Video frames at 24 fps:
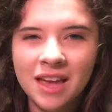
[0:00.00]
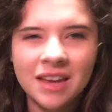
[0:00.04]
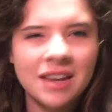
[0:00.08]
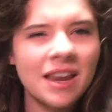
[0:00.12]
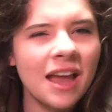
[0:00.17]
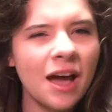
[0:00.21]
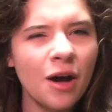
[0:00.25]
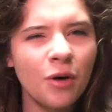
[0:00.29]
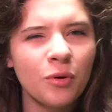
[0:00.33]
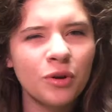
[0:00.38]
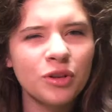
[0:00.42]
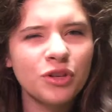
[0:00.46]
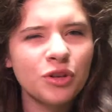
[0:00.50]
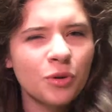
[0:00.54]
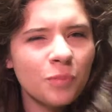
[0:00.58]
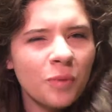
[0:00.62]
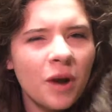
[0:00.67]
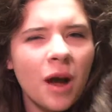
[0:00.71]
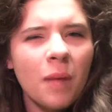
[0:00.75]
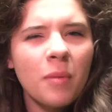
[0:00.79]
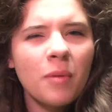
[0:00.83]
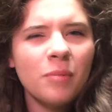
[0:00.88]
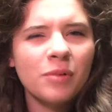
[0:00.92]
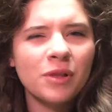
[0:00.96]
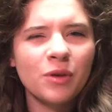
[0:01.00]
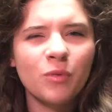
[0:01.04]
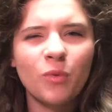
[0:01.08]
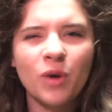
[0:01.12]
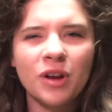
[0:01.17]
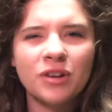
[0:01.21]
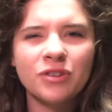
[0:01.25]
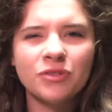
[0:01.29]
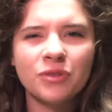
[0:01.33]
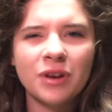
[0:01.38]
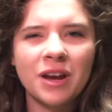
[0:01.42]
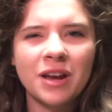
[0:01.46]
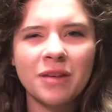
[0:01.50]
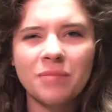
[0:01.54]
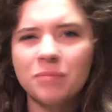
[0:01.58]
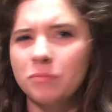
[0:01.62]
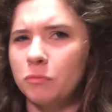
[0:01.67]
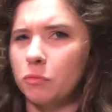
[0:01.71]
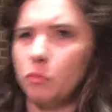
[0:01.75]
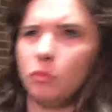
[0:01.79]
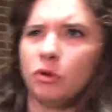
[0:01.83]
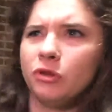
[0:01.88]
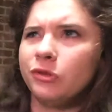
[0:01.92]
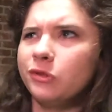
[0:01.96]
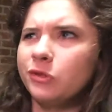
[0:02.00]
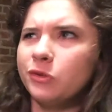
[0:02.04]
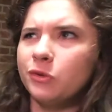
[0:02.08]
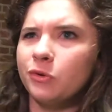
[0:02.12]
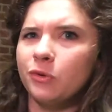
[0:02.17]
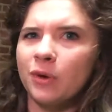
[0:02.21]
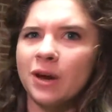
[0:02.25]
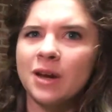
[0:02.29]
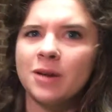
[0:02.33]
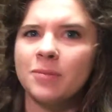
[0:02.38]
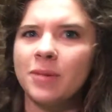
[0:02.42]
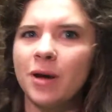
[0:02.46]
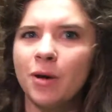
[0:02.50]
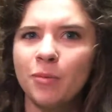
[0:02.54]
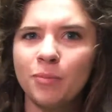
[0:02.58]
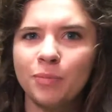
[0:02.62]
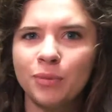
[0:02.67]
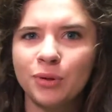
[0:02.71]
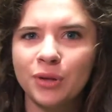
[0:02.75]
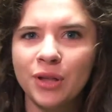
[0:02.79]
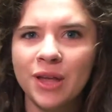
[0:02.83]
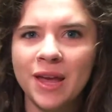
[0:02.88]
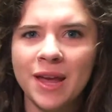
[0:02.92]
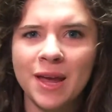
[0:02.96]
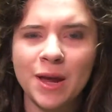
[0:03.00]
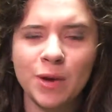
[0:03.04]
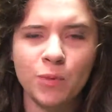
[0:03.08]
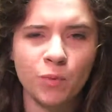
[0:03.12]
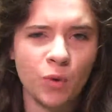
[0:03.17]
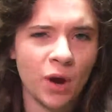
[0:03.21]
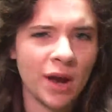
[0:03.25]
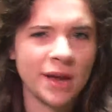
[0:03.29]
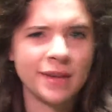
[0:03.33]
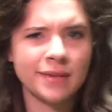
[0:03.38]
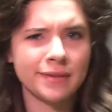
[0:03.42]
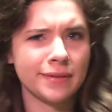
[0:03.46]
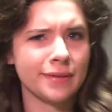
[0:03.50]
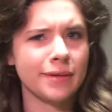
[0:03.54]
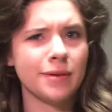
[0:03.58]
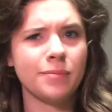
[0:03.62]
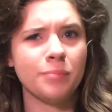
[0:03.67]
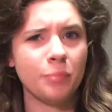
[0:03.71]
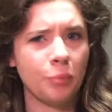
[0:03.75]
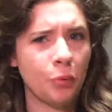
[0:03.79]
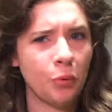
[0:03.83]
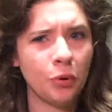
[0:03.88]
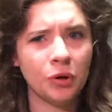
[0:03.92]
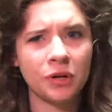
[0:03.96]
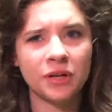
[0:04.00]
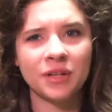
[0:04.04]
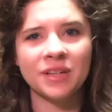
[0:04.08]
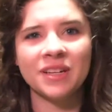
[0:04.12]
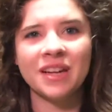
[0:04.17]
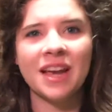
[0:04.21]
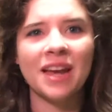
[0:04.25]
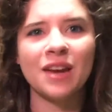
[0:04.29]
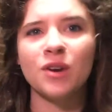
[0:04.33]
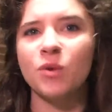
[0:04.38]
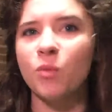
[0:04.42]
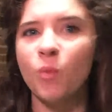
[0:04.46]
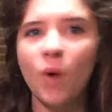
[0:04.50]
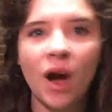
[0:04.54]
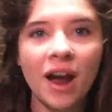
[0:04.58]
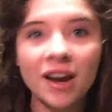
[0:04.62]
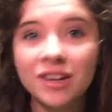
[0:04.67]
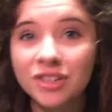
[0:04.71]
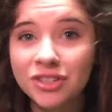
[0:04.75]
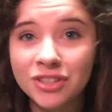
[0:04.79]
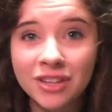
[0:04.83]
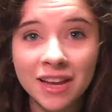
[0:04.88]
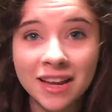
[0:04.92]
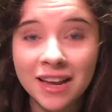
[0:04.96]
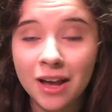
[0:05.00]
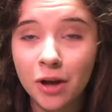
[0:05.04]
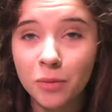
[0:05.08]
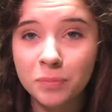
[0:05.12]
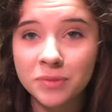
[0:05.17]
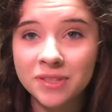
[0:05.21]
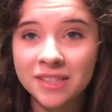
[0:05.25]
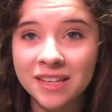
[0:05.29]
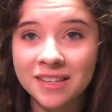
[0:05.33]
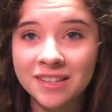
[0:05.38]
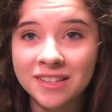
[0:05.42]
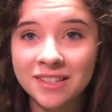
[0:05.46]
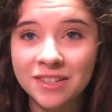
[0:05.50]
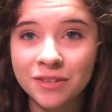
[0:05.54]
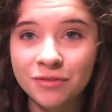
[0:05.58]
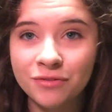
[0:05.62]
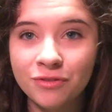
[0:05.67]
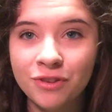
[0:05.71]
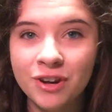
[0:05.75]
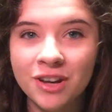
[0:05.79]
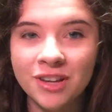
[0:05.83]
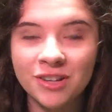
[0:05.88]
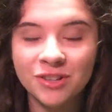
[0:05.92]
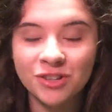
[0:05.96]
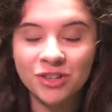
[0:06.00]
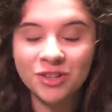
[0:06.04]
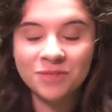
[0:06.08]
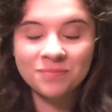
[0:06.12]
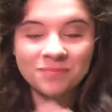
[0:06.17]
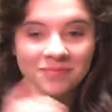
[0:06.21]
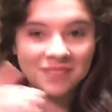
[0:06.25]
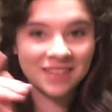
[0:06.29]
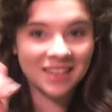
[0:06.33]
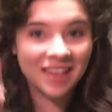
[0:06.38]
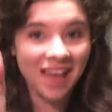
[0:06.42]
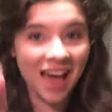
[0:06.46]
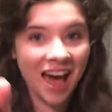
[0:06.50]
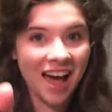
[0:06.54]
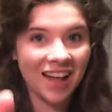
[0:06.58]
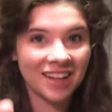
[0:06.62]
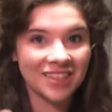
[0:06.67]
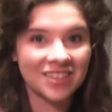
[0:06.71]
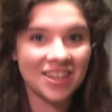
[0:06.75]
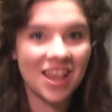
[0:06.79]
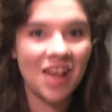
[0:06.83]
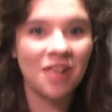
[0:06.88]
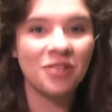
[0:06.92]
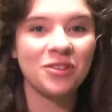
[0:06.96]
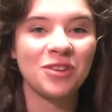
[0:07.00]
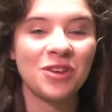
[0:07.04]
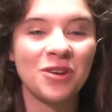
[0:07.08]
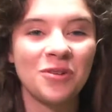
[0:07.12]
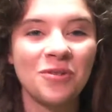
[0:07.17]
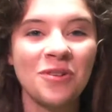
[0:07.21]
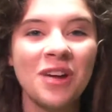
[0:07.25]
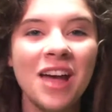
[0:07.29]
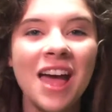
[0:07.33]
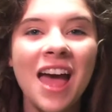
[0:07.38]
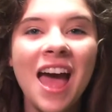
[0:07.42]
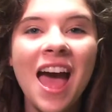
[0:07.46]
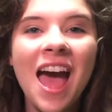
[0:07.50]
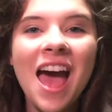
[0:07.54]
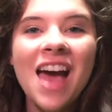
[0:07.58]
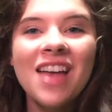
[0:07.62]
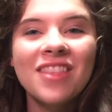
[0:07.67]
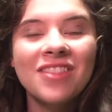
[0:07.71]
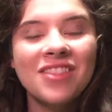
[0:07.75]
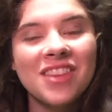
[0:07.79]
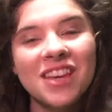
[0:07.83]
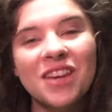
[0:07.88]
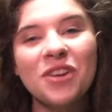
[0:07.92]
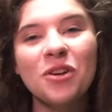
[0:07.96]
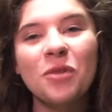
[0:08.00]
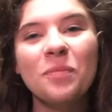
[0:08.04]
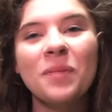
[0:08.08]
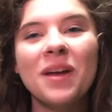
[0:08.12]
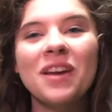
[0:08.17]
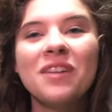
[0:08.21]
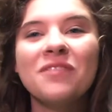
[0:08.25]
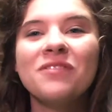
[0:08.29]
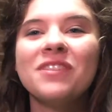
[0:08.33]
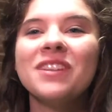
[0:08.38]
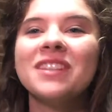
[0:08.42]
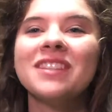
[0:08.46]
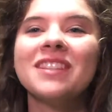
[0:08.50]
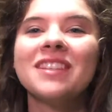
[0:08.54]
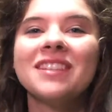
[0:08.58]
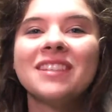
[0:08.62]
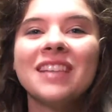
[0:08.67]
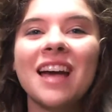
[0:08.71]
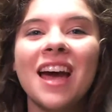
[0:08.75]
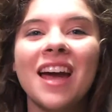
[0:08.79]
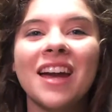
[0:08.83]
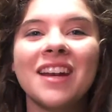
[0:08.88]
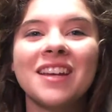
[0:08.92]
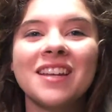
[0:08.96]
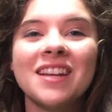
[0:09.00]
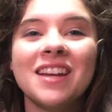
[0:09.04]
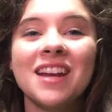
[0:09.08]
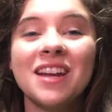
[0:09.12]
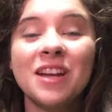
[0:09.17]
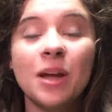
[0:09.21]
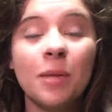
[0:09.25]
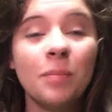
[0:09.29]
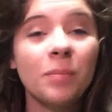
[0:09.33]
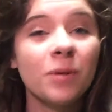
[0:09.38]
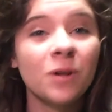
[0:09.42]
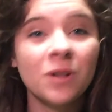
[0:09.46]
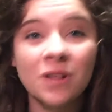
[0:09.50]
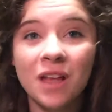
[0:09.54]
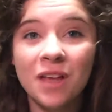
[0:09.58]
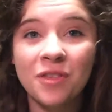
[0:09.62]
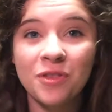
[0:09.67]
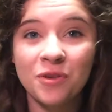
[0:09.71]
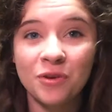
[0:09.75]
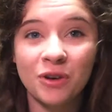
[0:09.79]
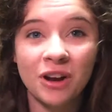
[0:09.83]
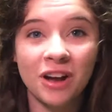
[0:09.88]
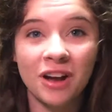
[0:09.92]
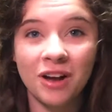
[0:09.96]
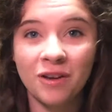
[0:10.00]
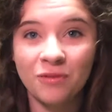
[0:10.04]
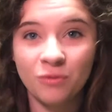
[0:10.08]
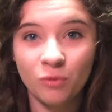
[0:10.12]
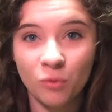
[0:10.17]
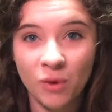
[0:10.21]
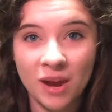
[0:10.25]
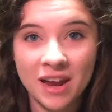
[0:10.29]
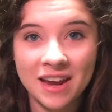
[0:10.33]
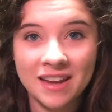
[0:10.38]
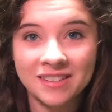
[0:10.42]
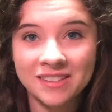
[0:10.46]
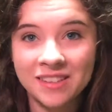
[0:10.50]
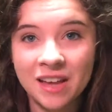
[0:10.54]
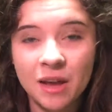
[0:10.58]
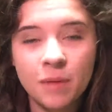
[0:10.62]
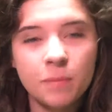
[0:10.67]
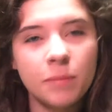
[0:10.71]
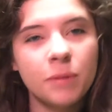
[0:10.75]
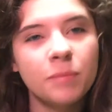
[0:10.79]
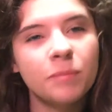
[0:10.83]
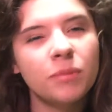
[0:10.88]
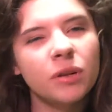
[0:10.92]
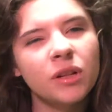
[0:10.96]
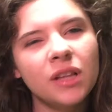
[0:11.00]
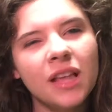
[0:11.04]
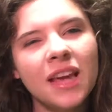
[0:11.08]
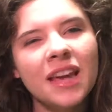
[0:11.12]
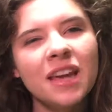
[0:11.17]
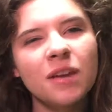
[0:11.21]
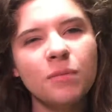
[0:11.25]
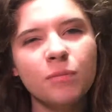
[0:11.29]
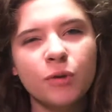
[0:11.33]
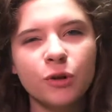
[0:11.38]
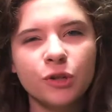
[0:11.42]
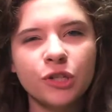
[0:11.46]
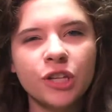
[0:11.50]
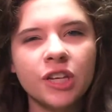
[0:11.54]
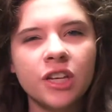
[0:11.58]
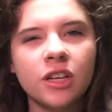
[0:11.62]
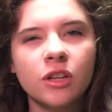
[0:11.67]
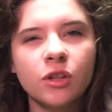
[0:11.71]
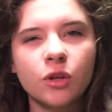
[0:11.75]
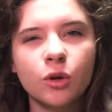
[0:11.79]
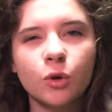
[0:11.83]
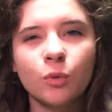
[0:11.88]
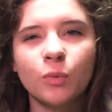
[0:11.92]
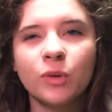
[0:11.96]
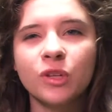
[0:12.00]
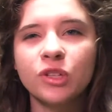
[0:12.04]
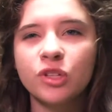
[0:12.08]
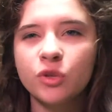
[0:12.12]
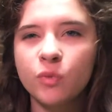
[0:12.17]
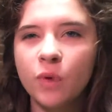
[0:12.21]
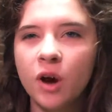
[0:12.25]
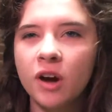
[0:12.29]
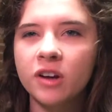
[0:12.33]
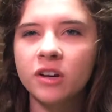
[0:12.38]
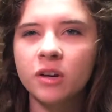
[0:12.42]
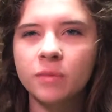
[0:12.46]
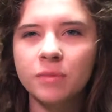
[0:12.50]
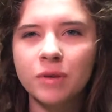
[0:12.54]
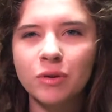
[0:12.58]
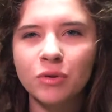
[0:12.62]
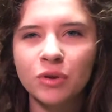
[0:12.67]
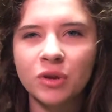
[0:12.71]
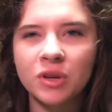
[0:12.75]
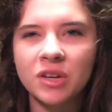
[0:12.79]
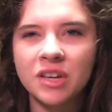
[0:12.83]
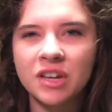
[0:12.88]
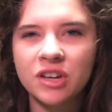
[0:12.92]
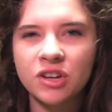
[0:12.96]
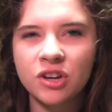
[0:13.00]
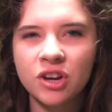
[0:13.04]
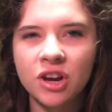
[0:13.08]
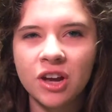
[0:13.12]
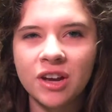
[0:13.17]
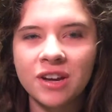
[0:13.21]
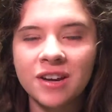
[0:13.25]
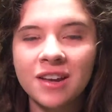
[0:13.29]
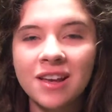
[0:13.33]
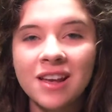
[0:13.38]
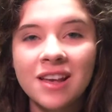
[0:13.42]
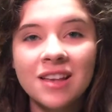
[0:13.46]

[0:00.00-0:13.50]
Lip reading: Now, you're probably wondering, what's so great about Play? Why is it important? And why should I help send it to Fringe? I'll tell you. Theater benefits society in a plethora of ways, but Play in particular would do our community good.